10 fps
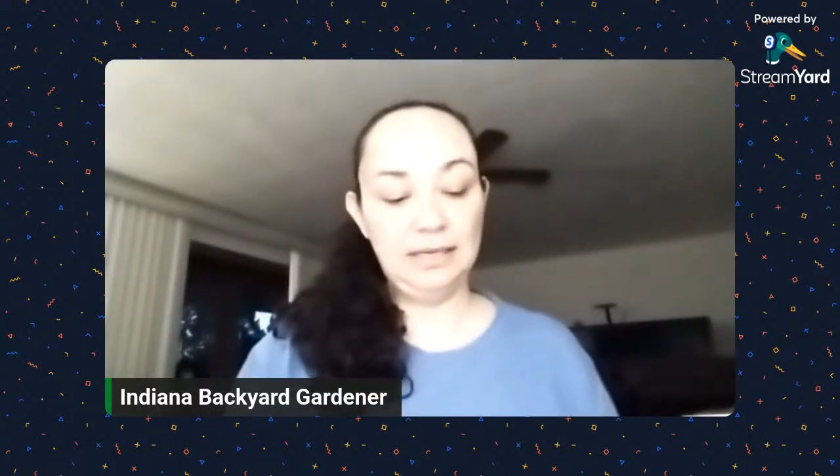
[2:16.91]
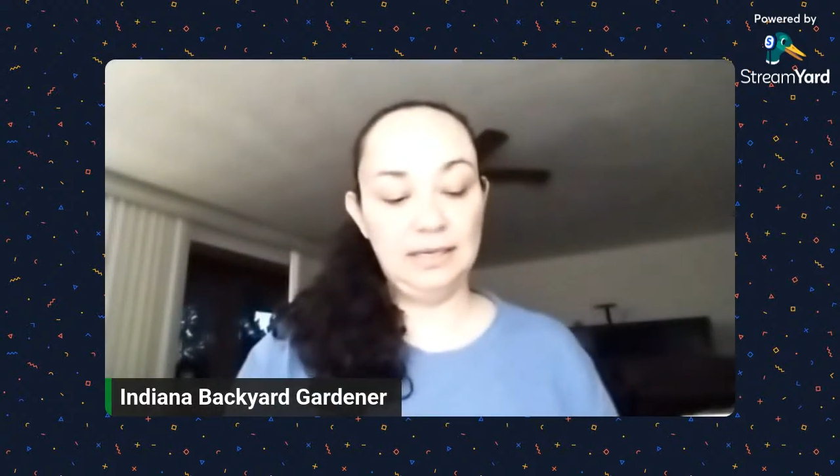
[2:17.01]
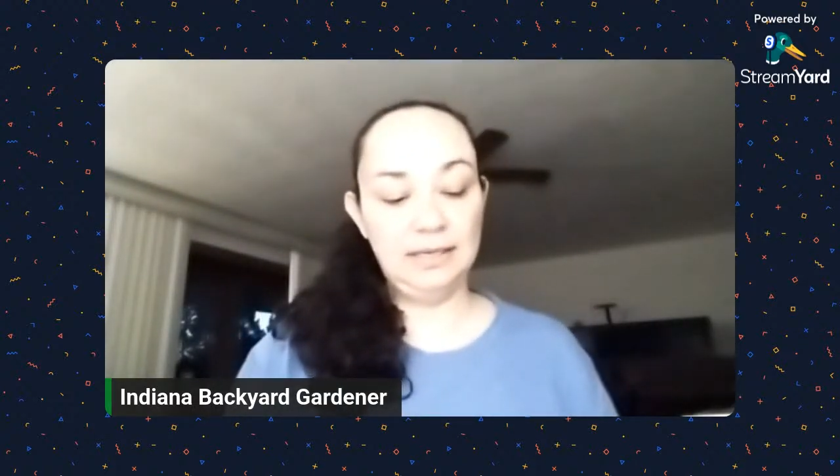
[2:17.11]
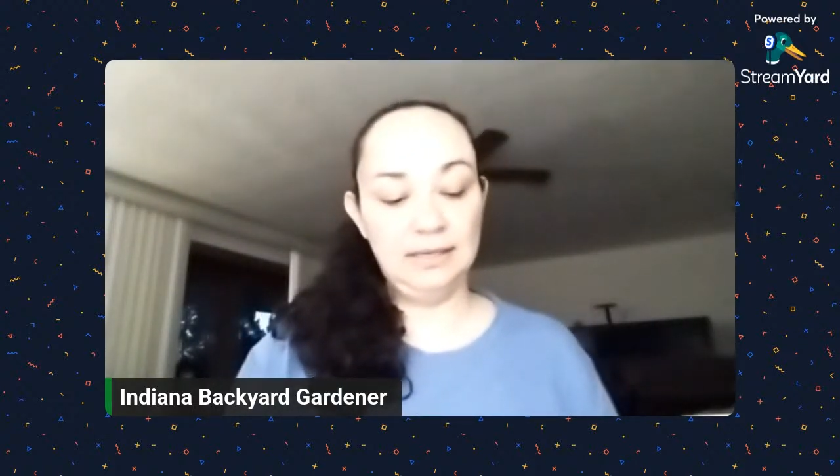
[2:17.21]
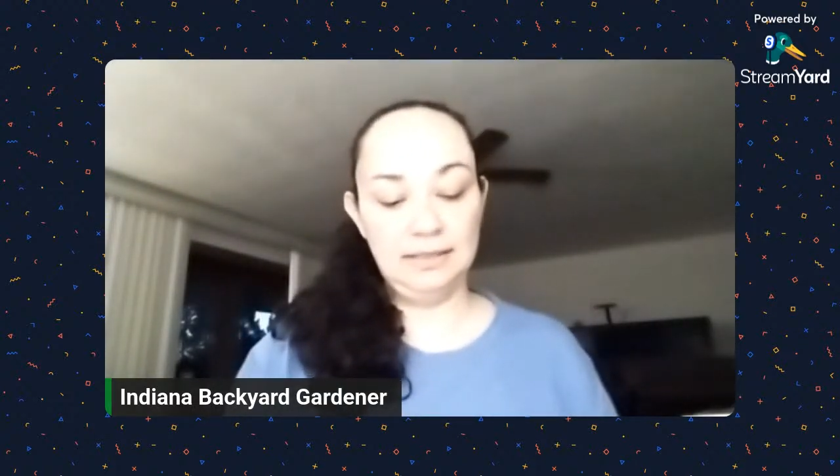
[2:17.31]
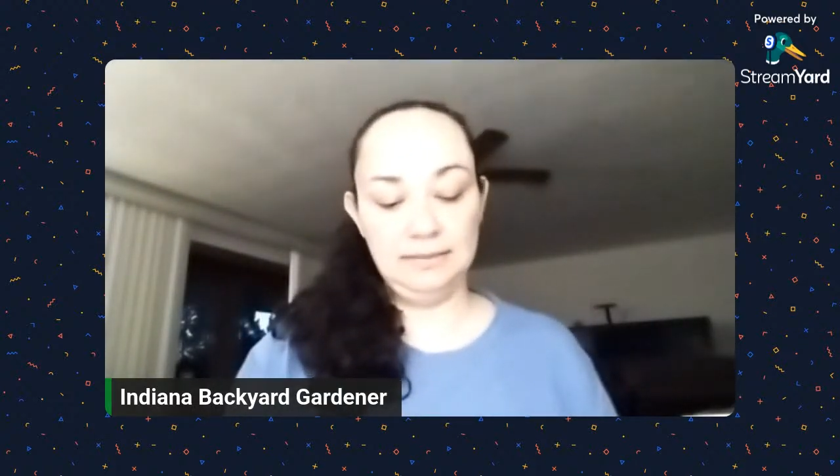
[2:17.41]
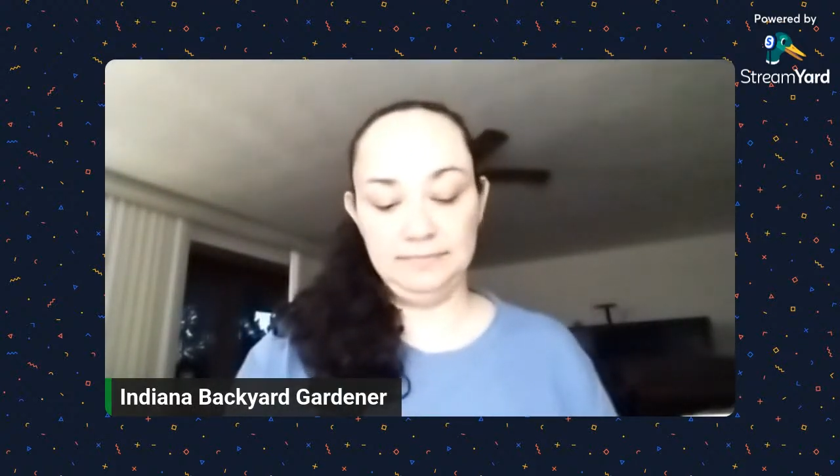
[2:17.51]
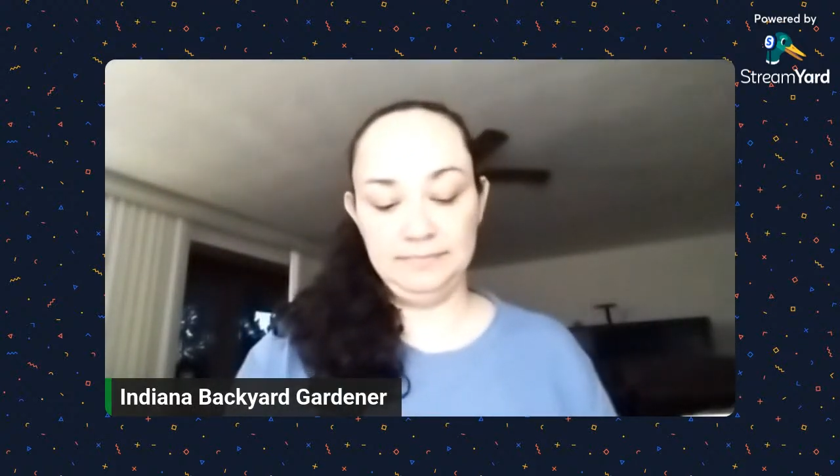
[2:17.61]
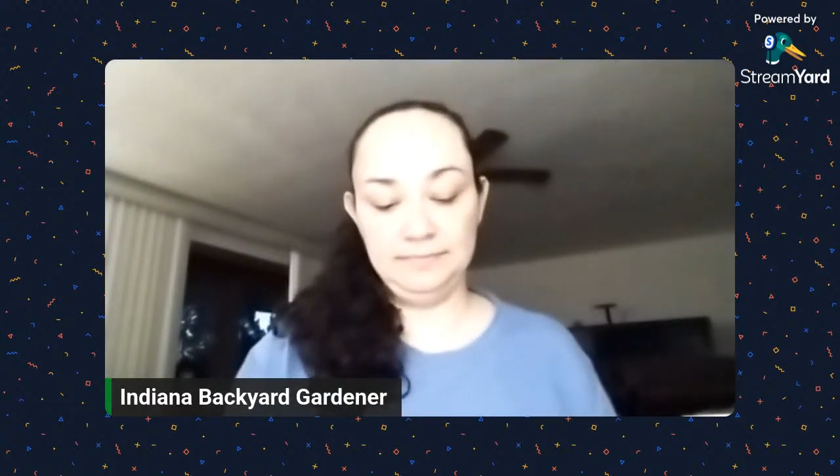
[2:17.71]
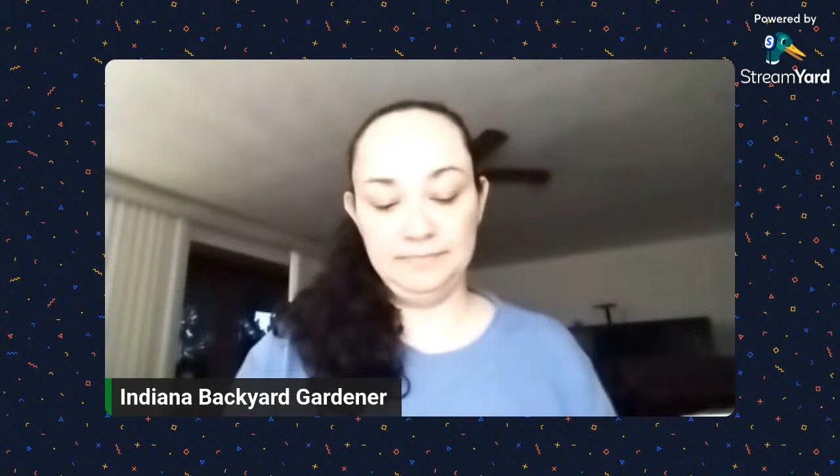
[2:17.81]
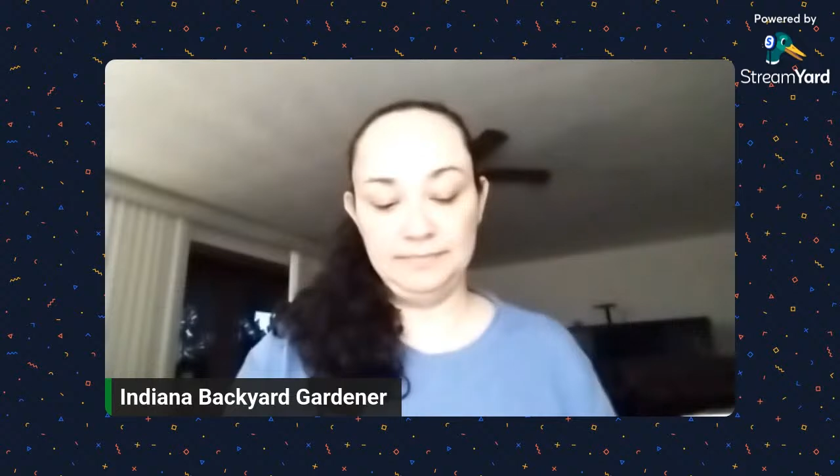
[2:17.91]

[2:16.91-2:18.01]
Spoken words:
And